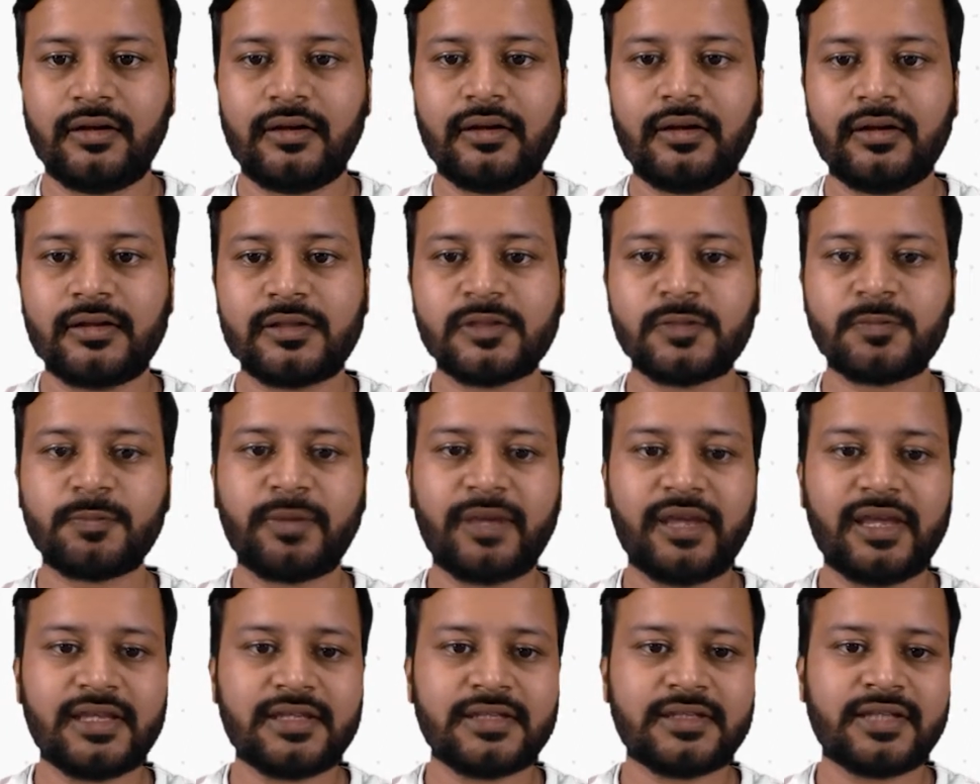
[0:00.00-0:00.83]

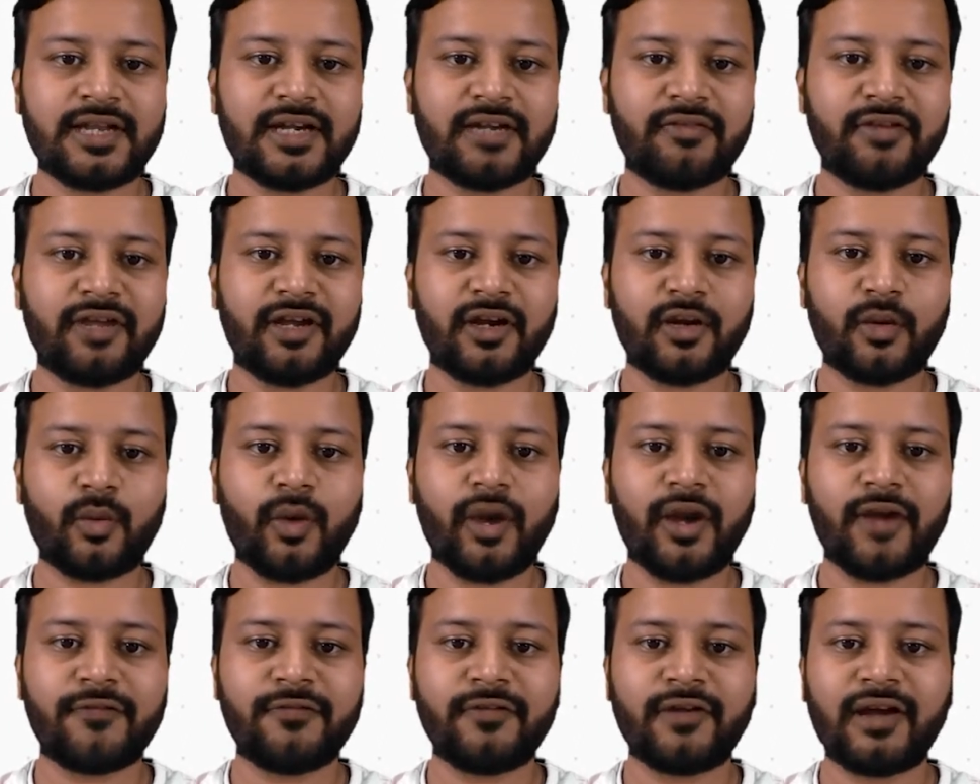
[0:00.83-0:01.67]
space that we are
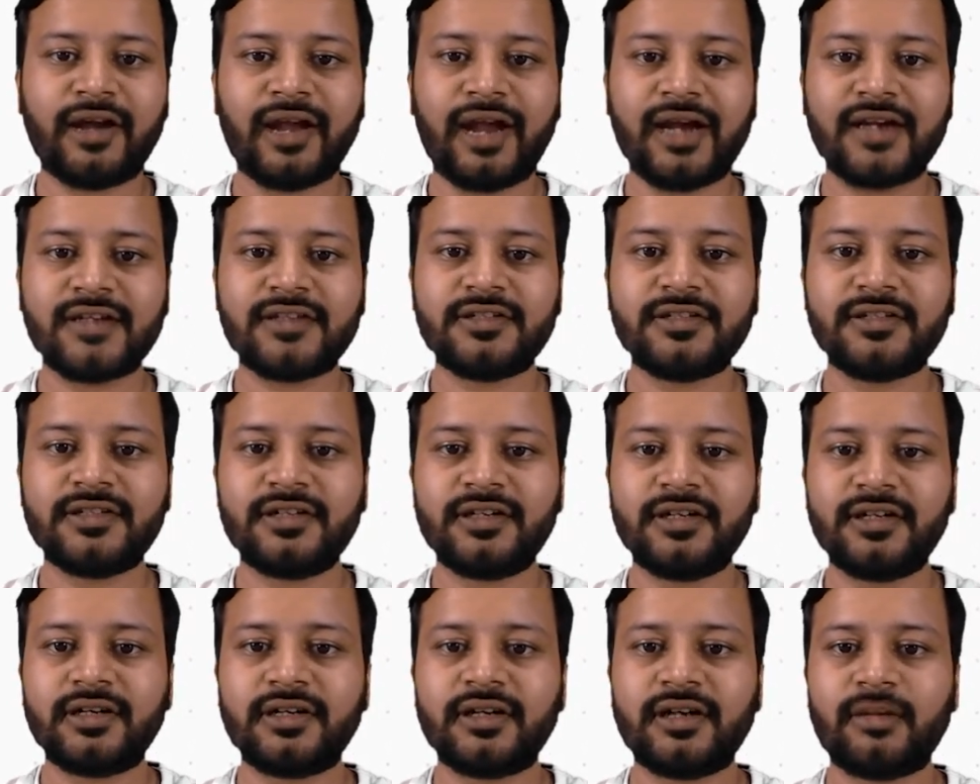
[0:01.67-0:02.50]
required for
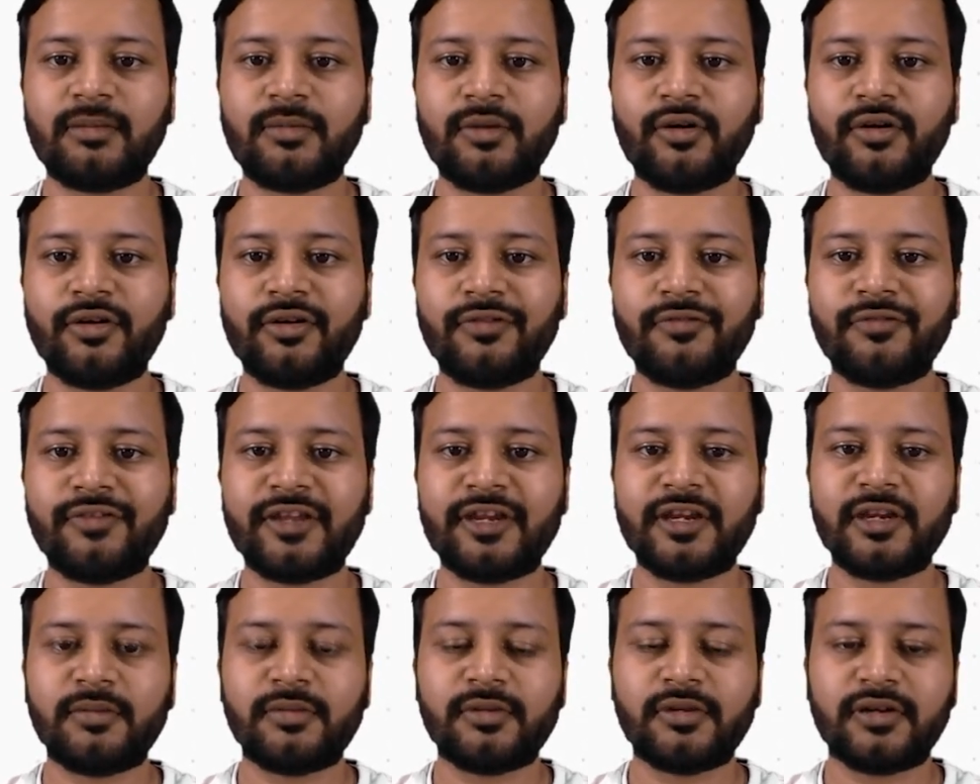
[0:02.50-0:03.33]
larger amount of
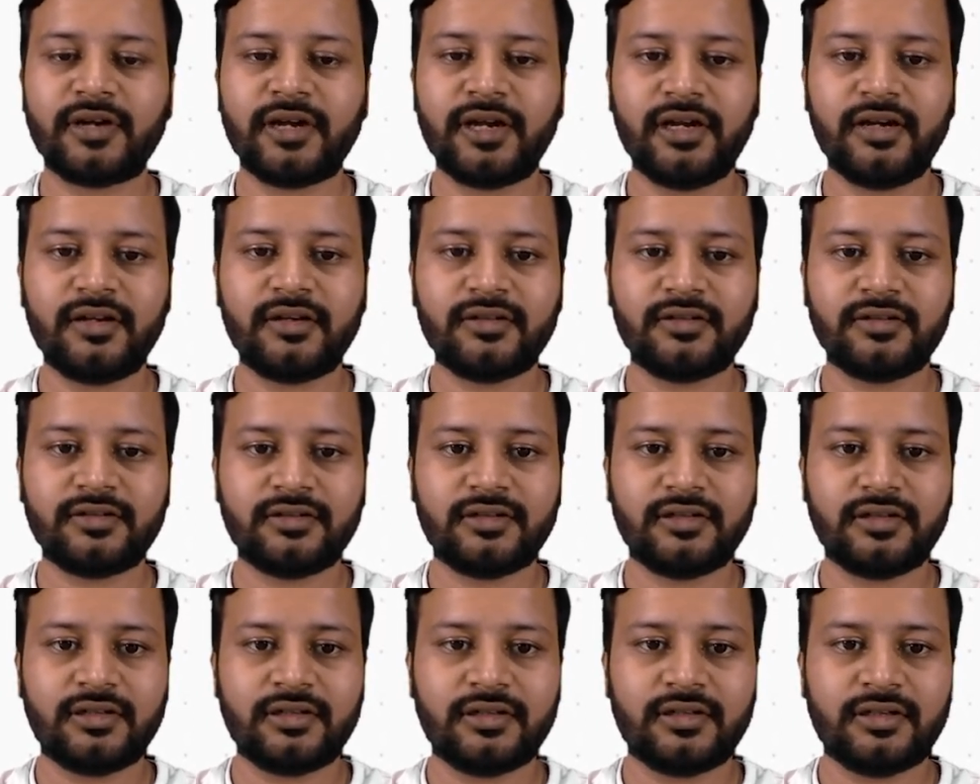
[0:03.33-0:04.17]
variable, right?
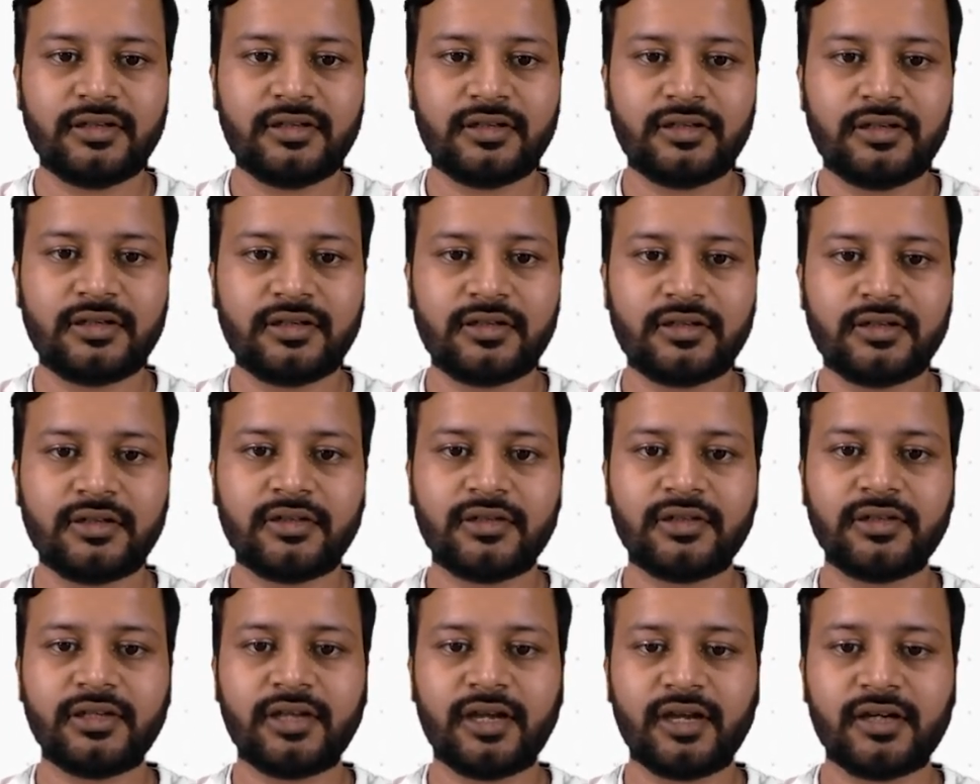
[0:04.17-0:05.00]

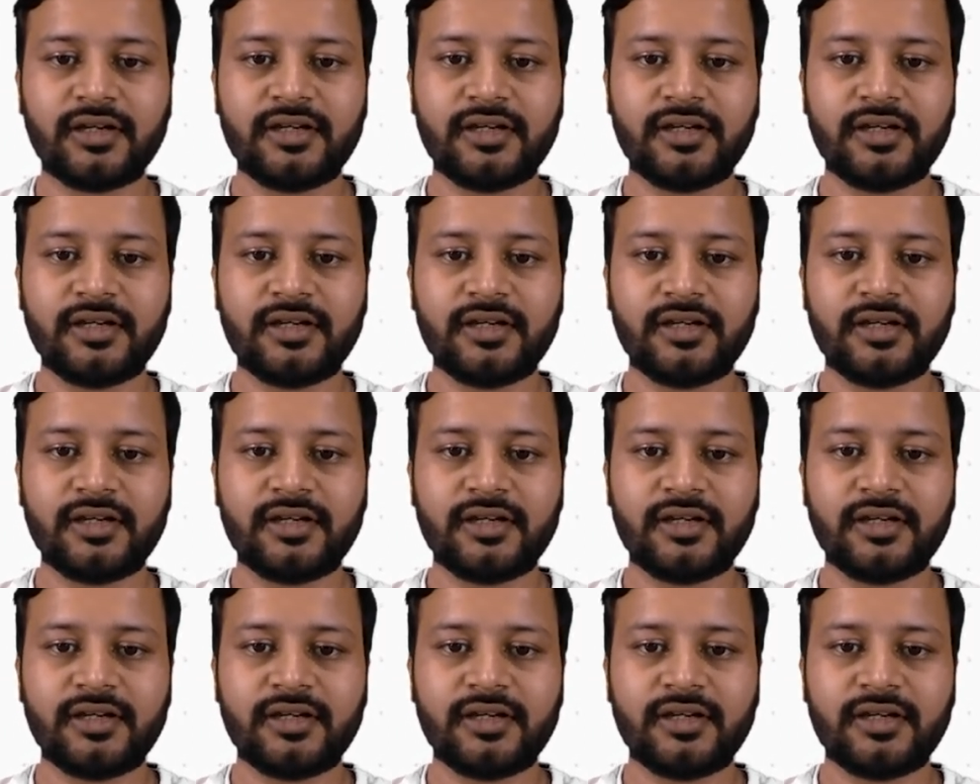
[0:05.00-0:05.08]
Yeah.